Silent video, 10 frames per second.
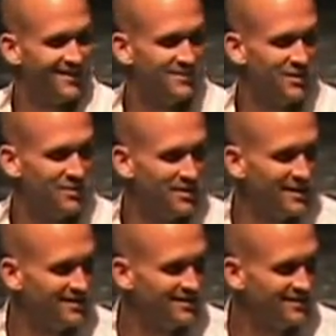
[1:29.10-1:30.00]
Come on,
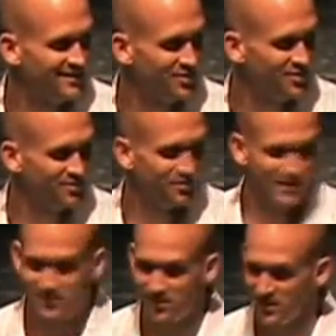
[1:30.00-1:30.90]
man. You really
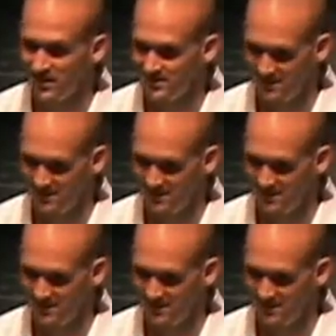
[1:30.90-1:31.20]
believe all that